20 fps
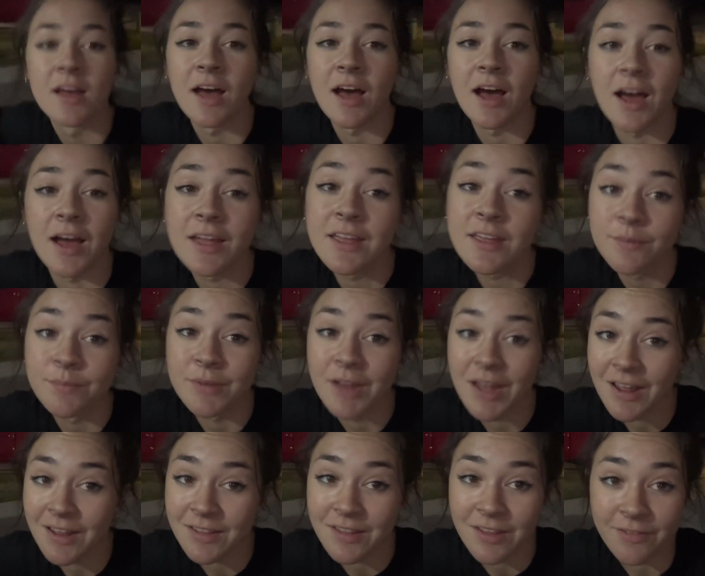I am
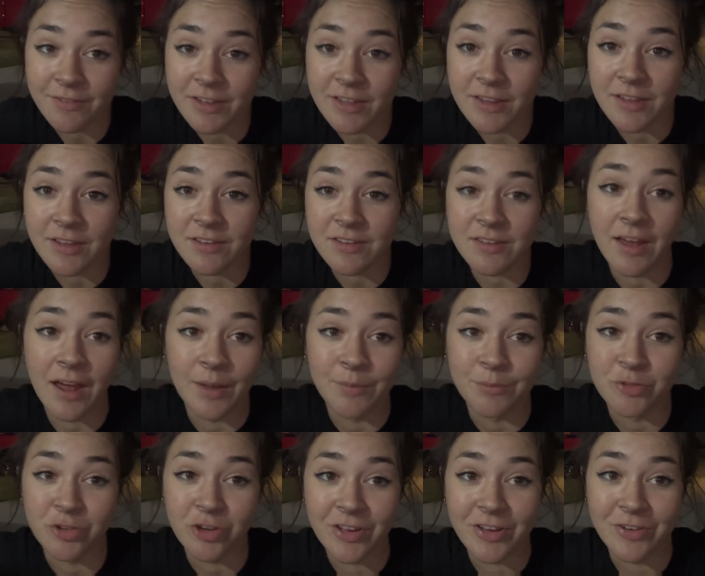not loving this time
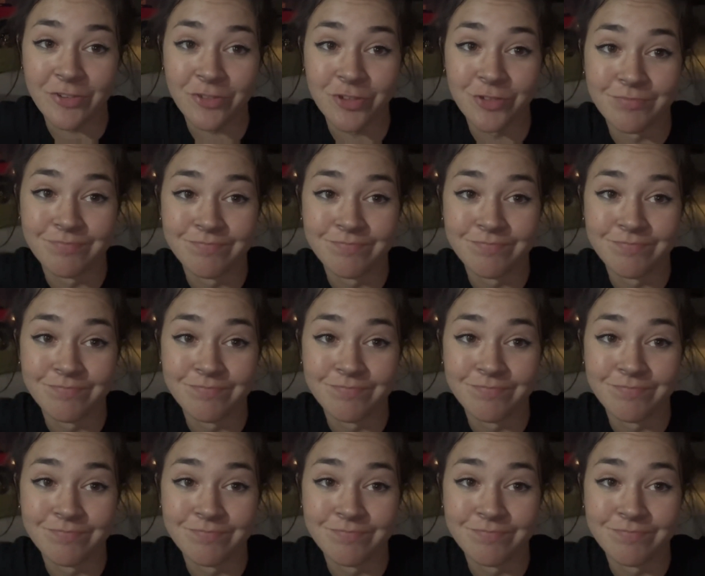change.